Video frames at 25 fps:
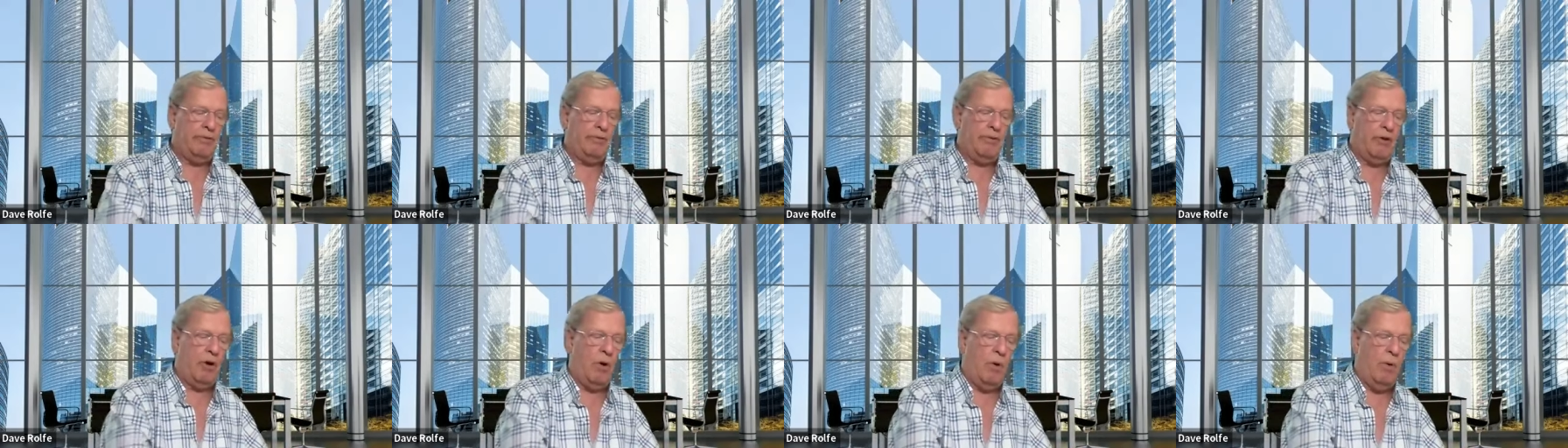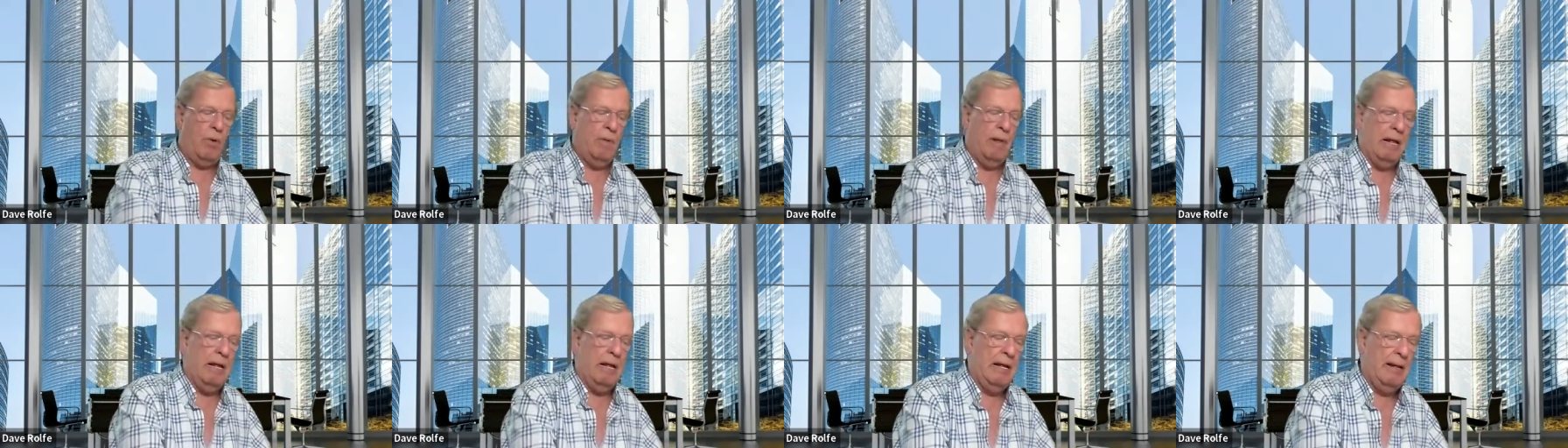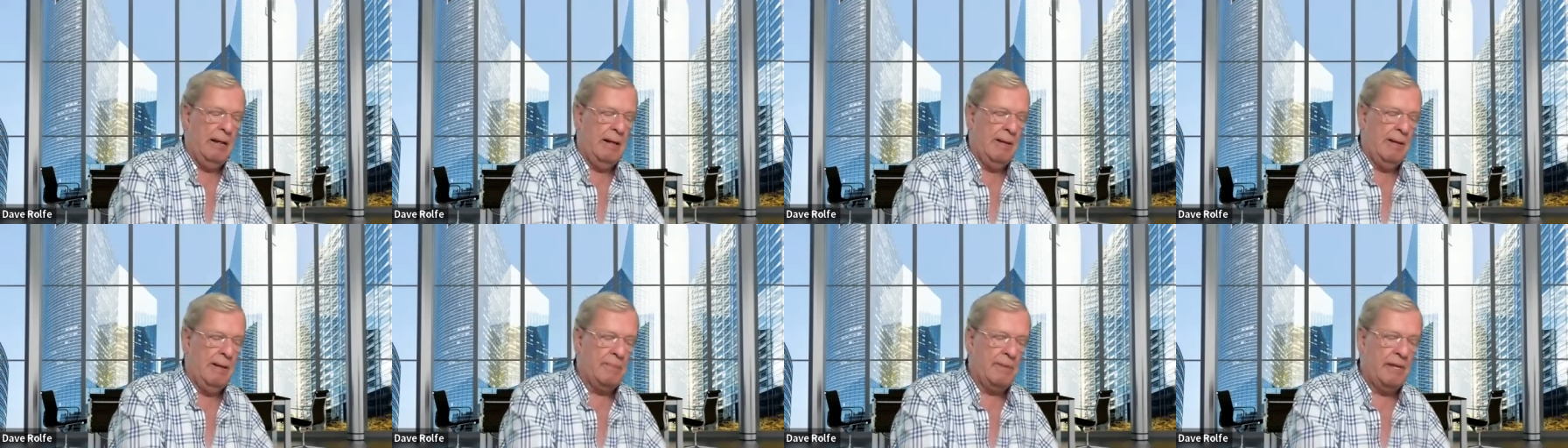So
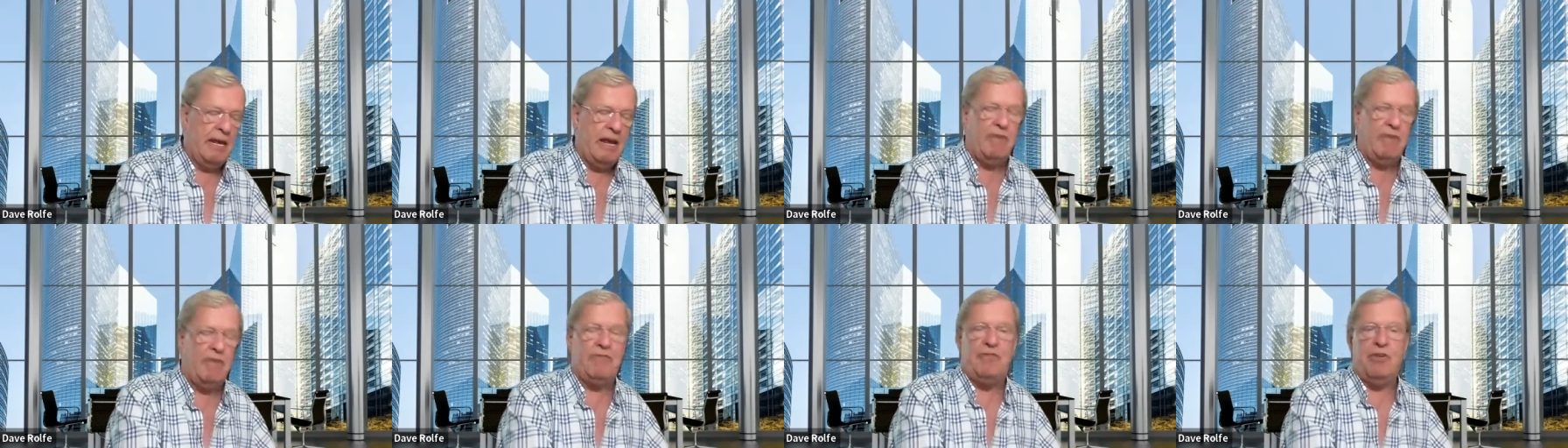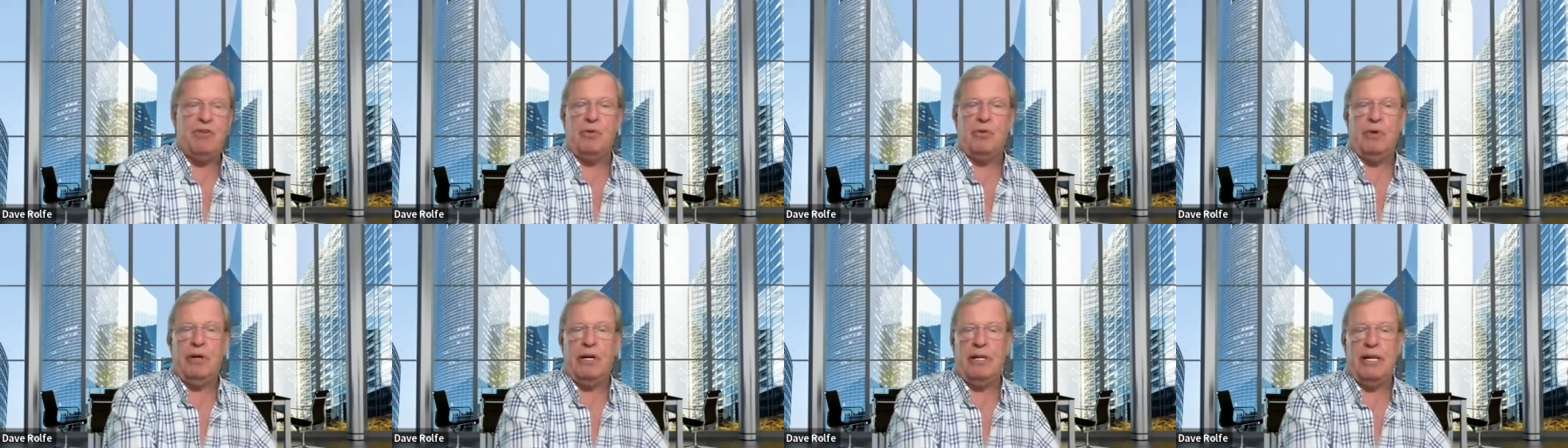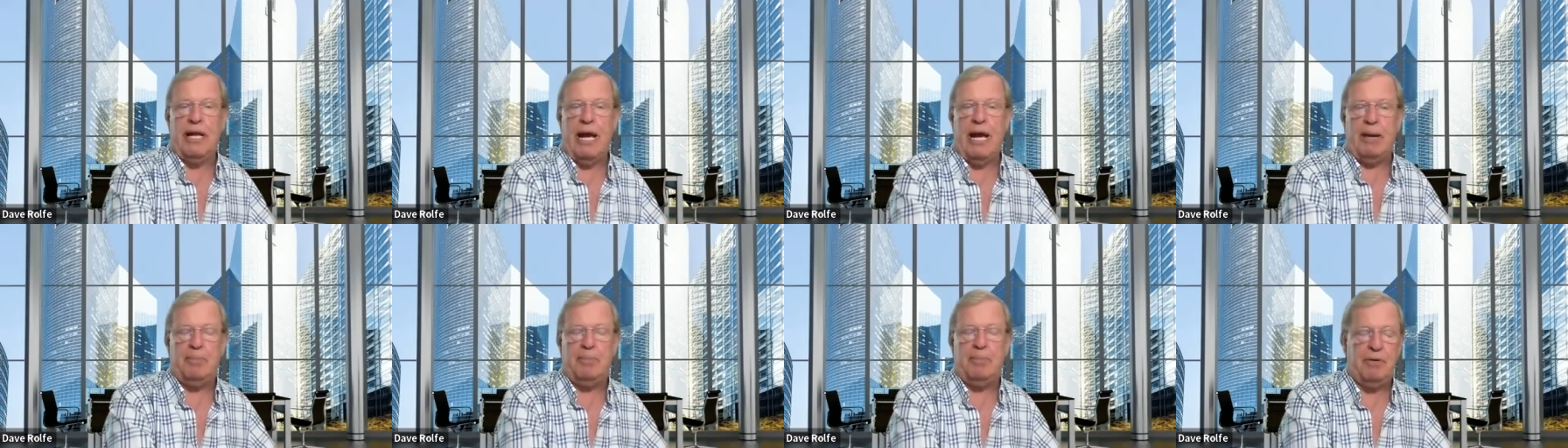if you're in
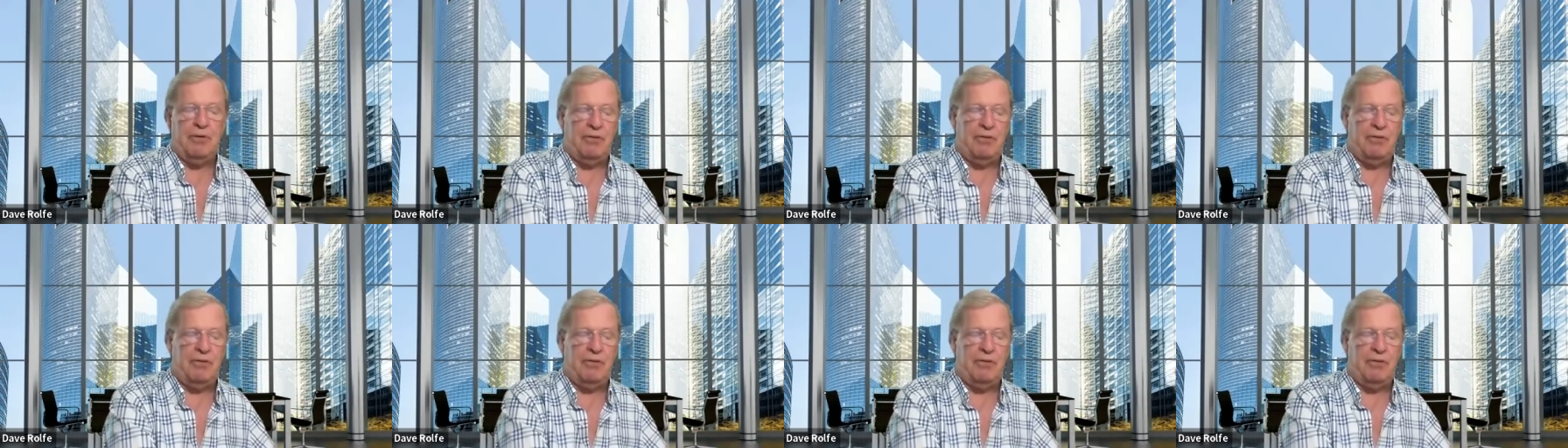that